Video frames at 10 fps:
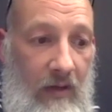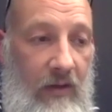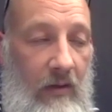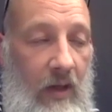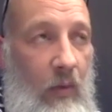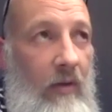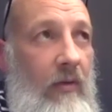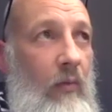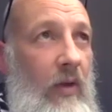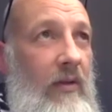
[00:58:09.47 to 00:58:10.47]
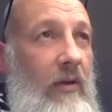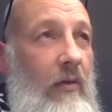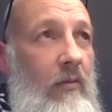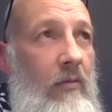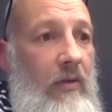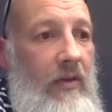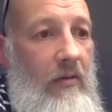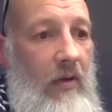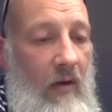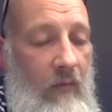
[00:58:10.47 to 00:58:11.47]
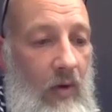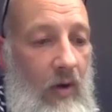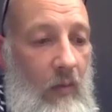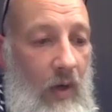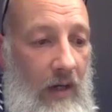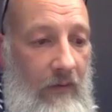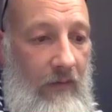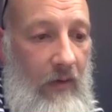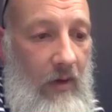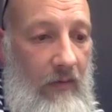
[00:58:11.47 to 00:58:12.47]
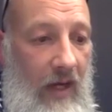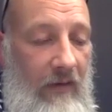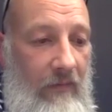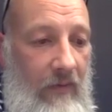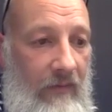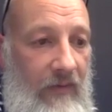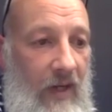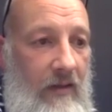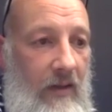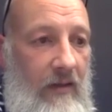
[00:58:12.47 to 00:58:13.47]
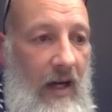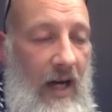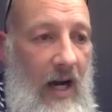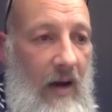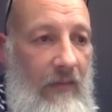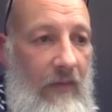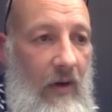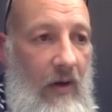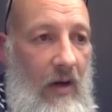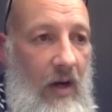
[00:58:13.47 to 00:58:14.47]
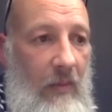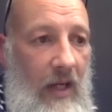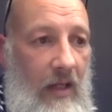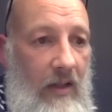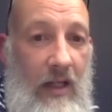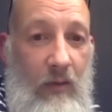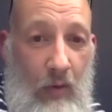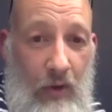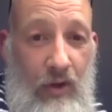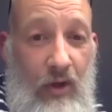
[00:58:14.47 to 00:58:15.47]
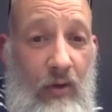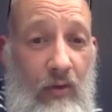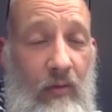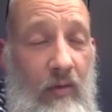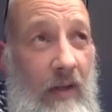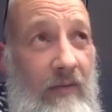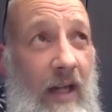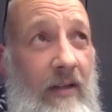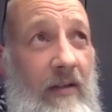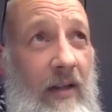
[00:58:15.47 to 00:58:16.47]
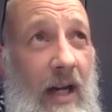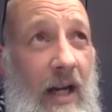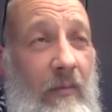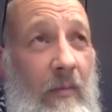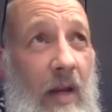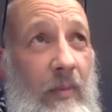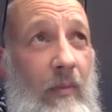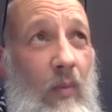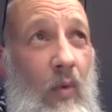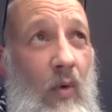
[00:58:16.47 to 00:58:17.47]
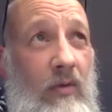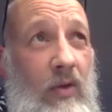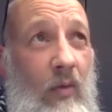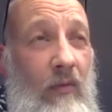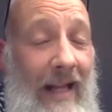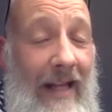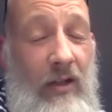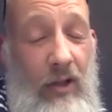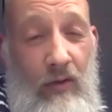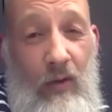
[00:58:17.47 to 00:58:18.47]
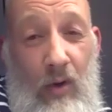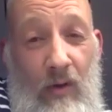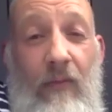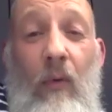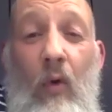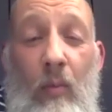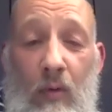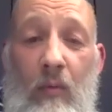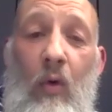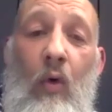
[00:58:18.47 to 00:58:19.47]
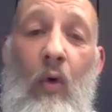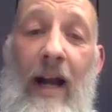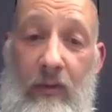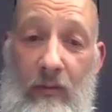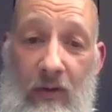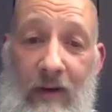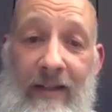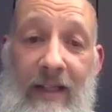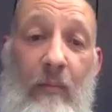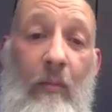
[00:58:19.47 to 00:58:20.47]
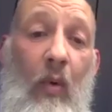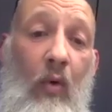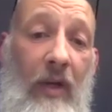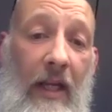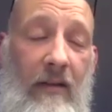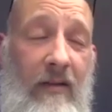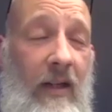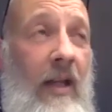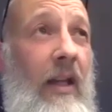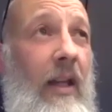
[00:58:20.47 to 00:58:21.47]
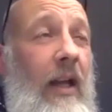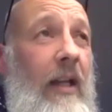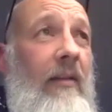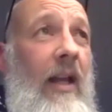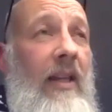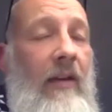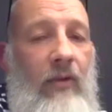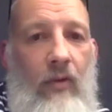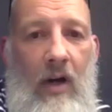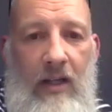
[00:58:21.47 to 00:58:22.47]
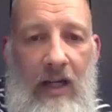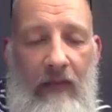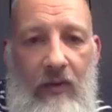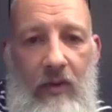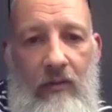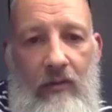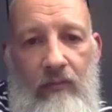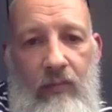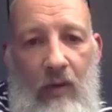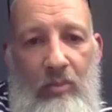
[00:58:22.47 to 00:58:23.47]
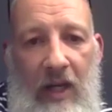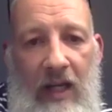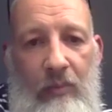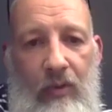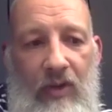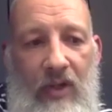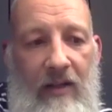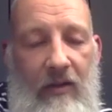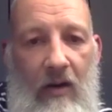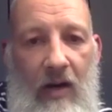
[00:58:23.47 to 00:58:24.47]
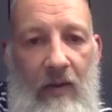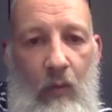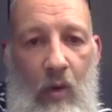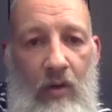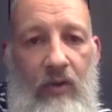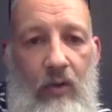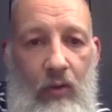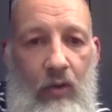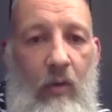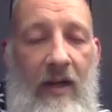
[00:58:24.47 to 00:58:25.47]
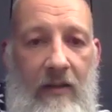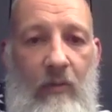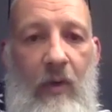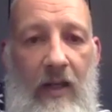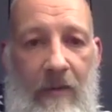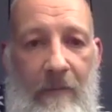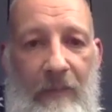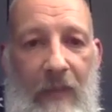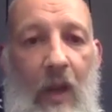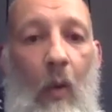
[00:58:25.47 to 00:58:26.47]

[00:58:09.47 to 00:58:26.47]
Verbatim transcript: certainly with with schools that I've worked with, they've they've tended to have um, in years one and two they've tended to have maybe more sort of let's use the word formal or adult directed yeah. mornings and then they've tried in the afternoon to run play projects either once or twice a week yeah.